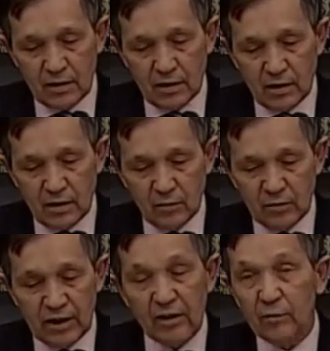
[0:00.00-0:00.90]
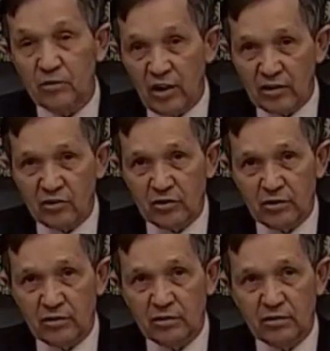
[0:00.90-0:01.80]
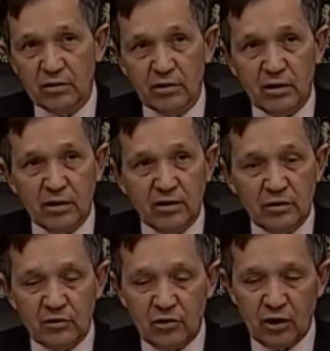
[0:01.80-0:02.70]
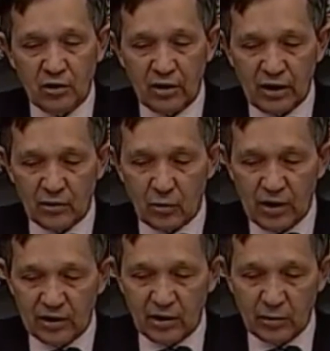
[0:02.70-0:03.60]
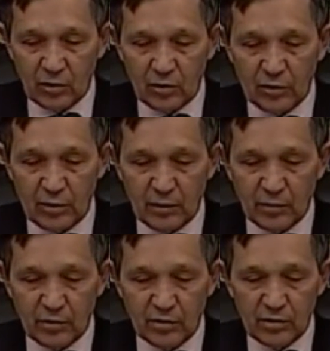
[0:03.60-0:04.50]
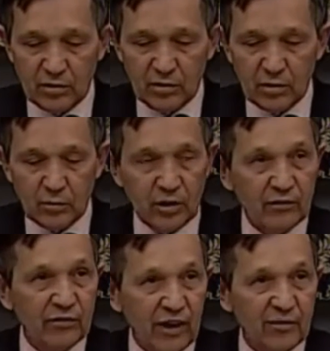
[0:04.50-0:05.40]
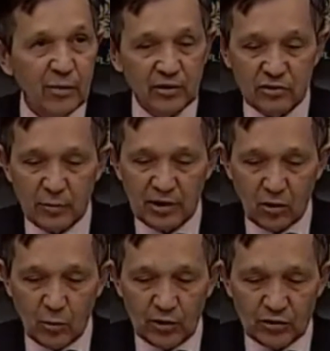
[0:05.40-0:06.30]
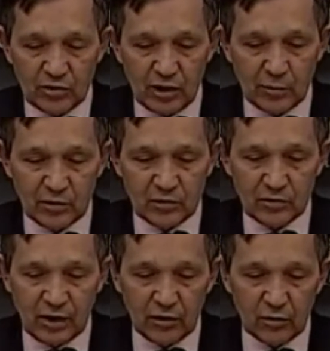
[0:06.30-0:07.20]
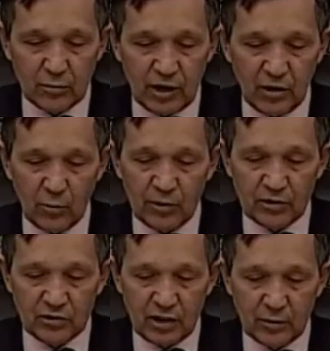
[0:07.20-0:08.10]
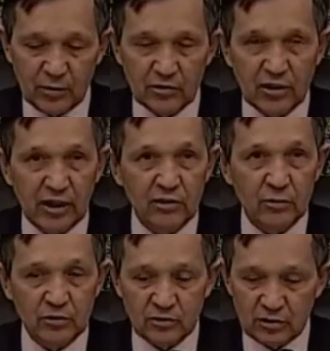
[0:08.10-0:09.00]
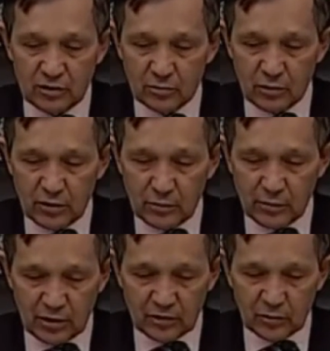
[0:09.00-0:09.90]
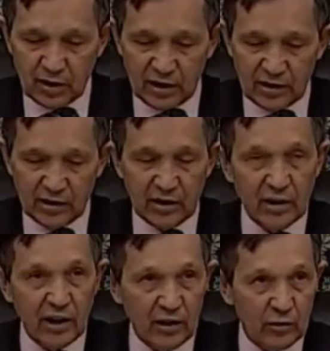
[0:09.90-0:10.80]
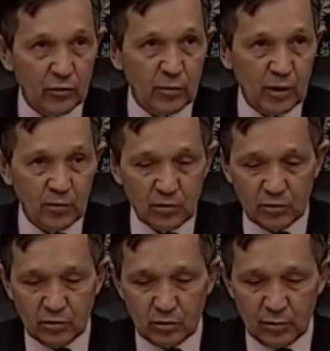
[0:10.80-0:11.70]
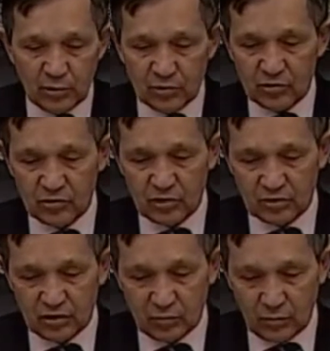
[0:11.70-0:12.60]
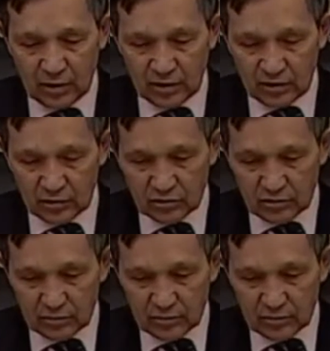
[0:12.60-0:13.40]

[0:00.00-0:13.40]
Uh, without objection, uh, the chair and the ranking minority member We'll have five minutes to make opening statements, followed by opening statements not to exceed three minutes by any other member who appears and seeks recognition.